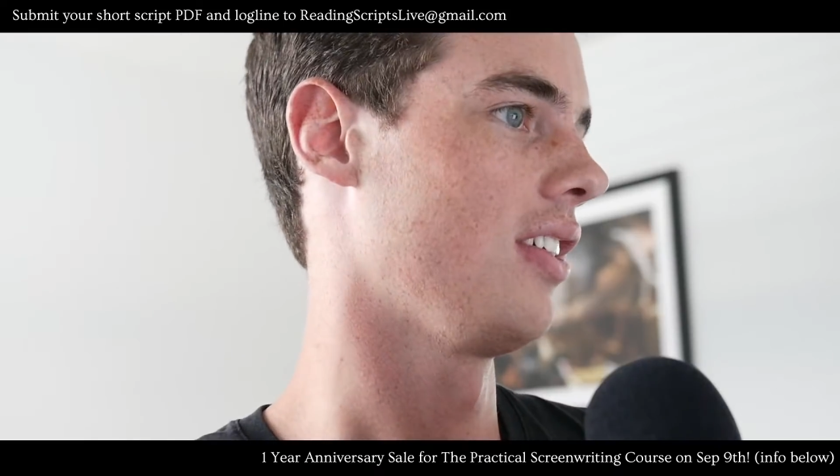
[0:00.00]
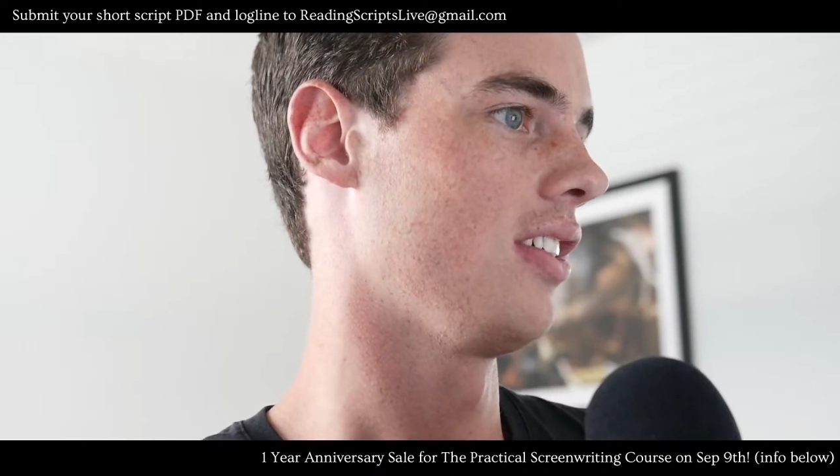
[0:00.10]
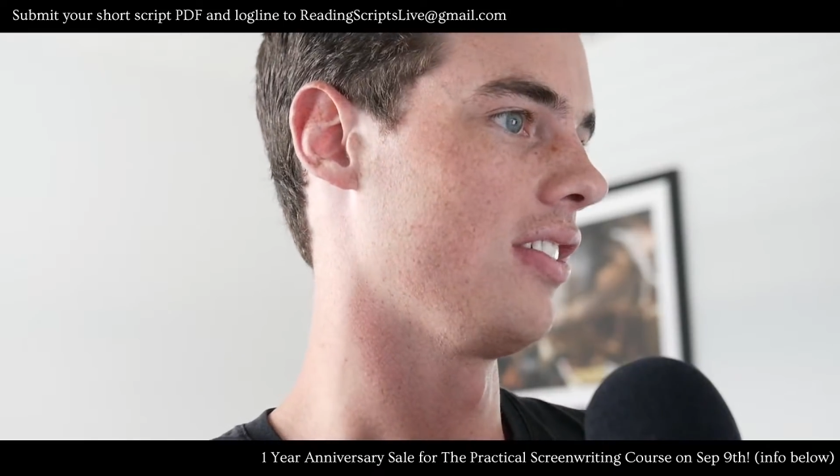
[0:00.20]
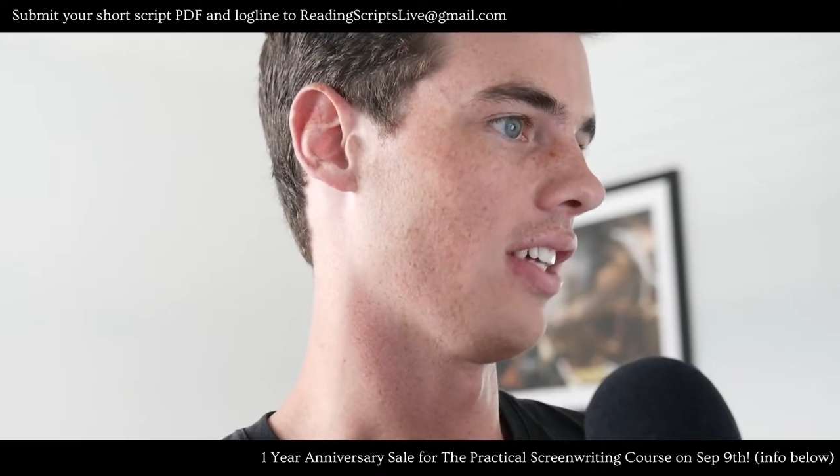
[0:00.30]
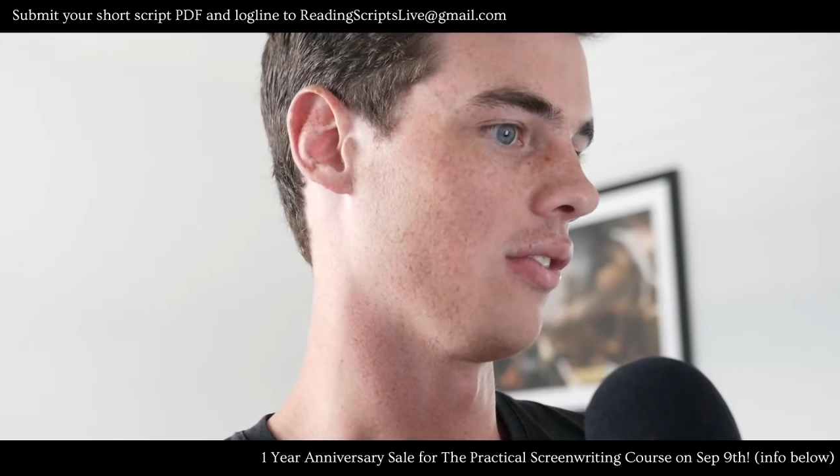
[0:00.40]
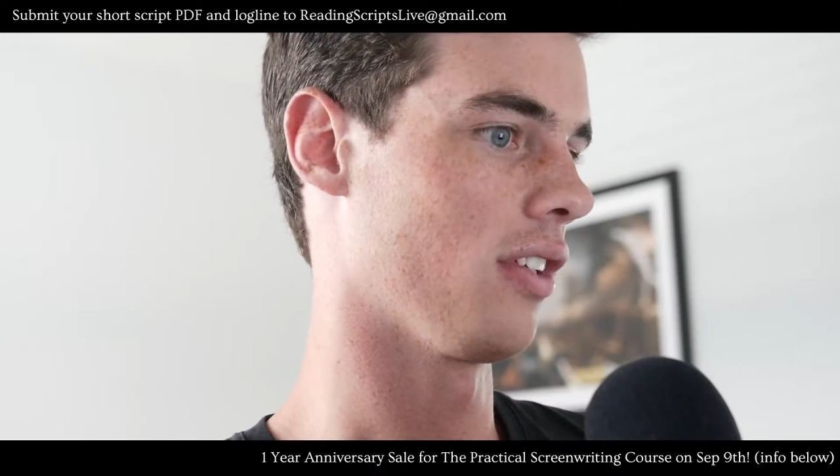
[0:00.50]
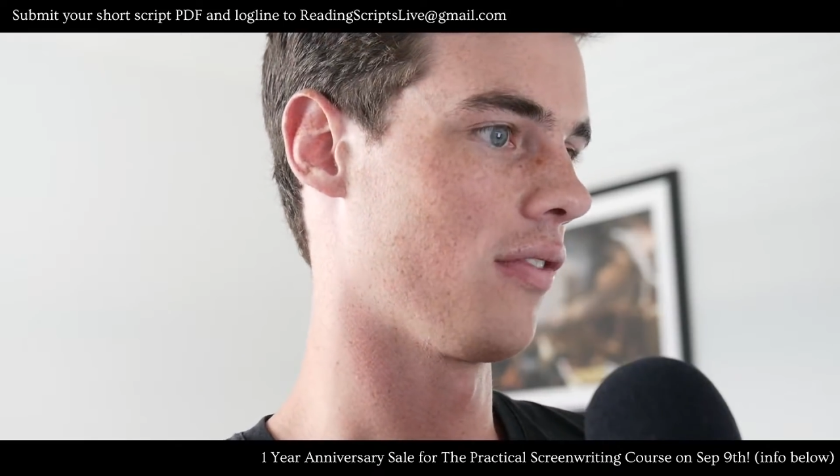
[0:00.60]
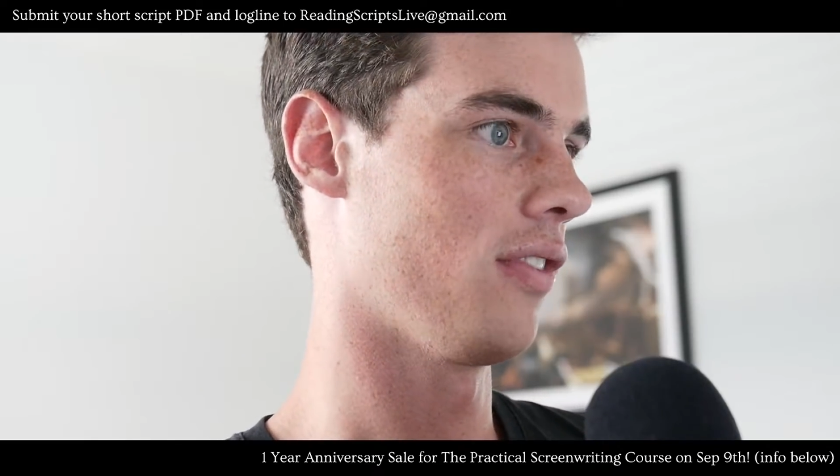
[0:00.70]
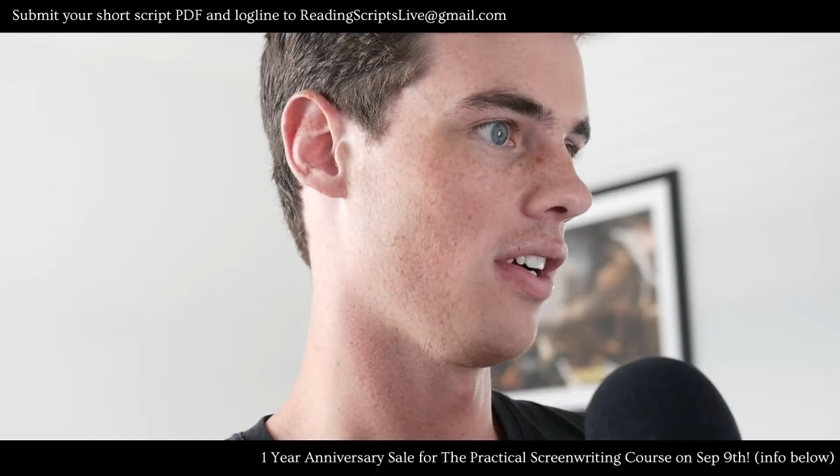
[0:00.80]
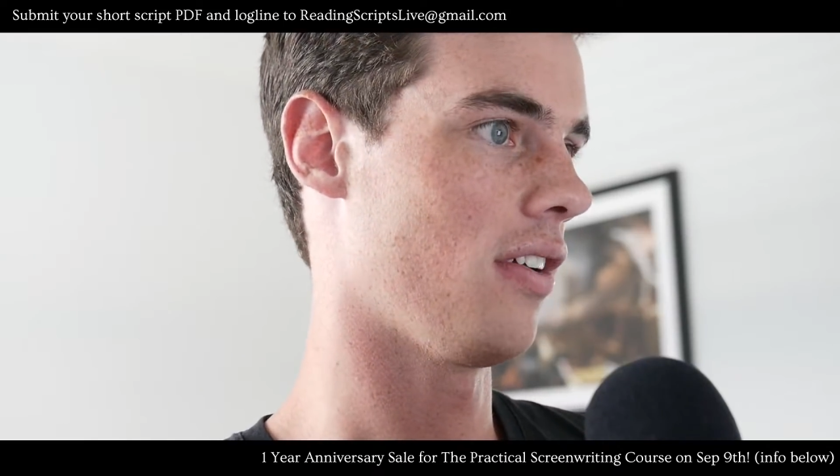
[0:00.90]
Sounds like
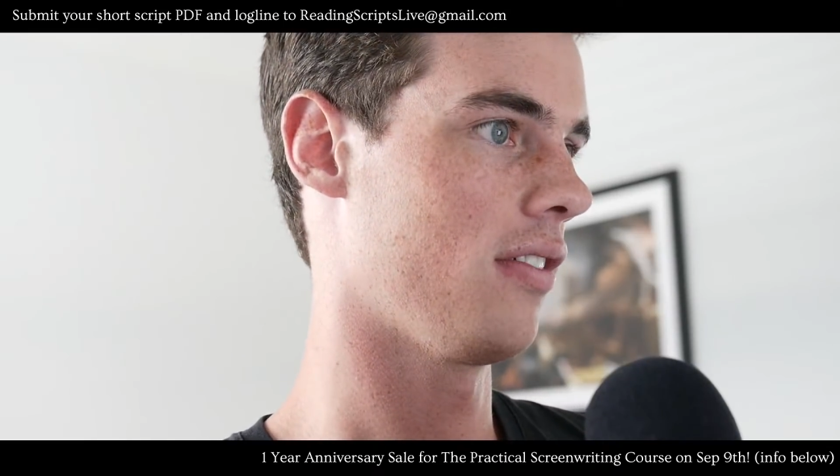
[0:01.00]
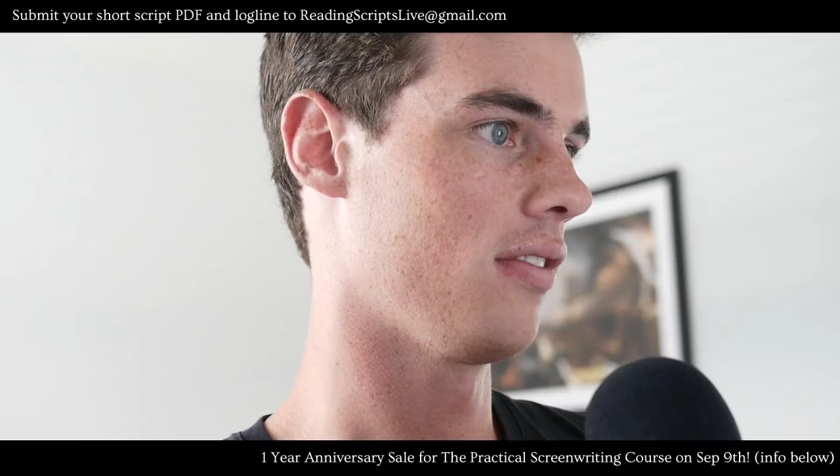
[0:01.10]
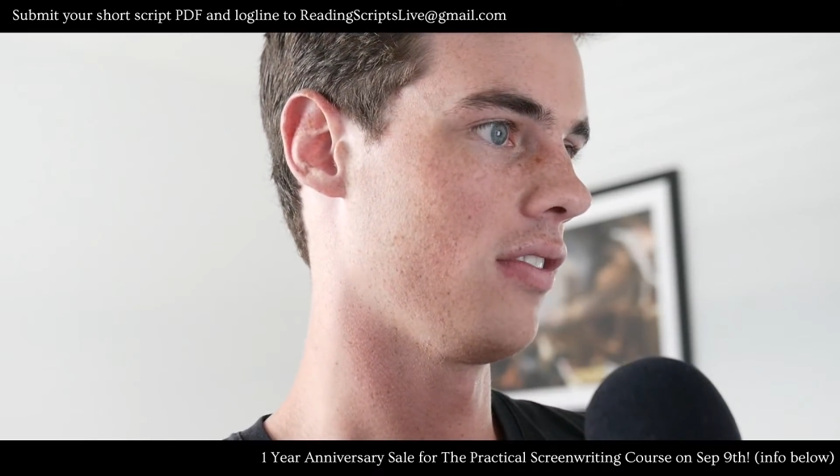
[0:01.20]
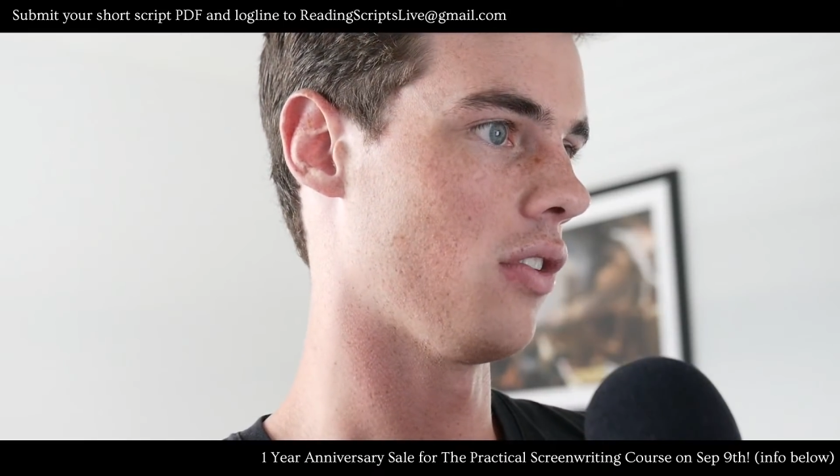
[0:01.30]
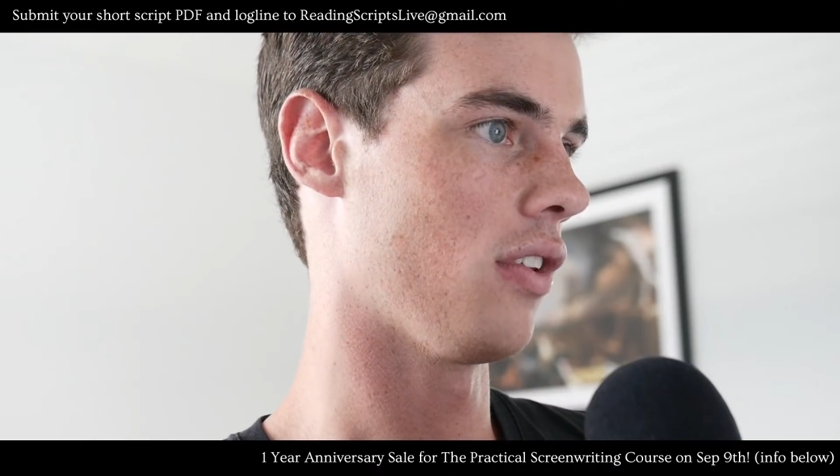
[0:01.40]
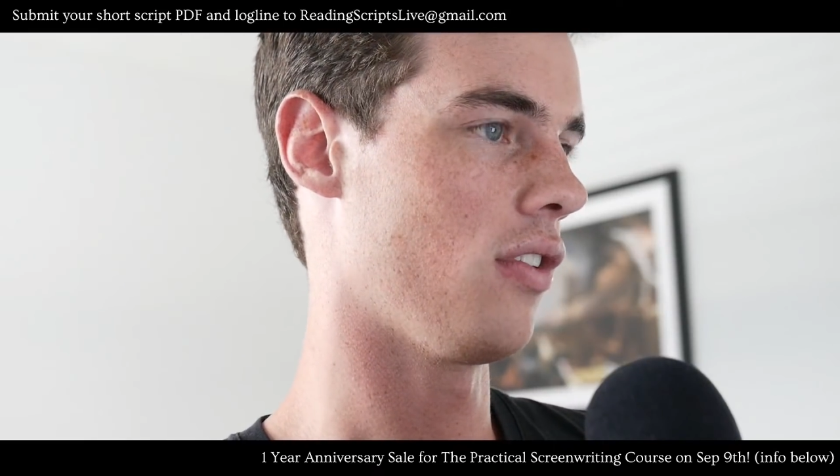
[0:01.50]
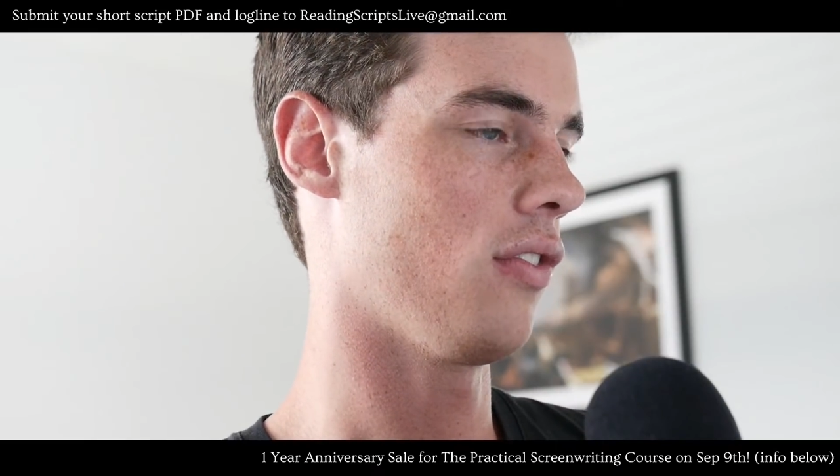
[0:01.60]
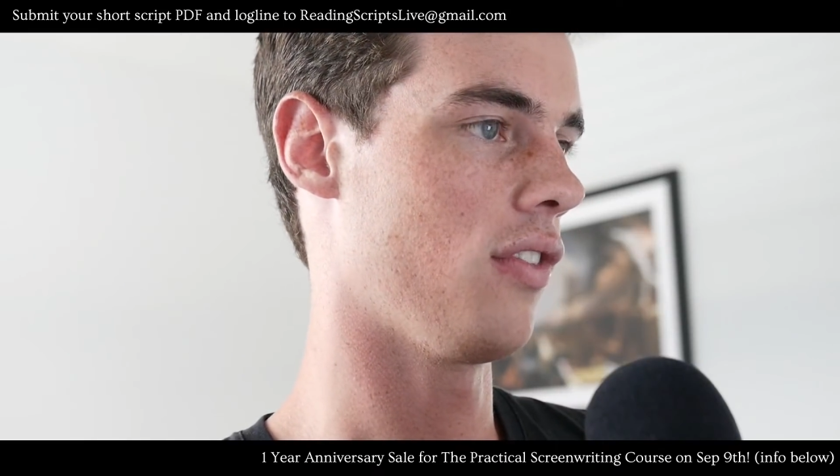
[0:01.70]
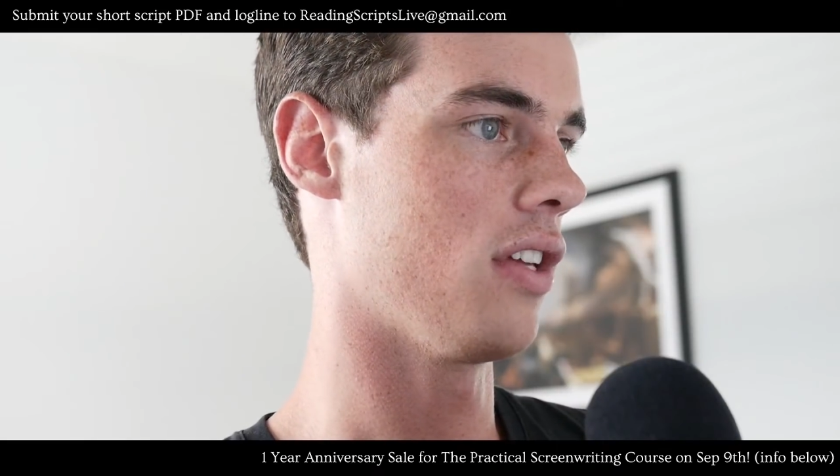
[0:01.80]
fun. So this is The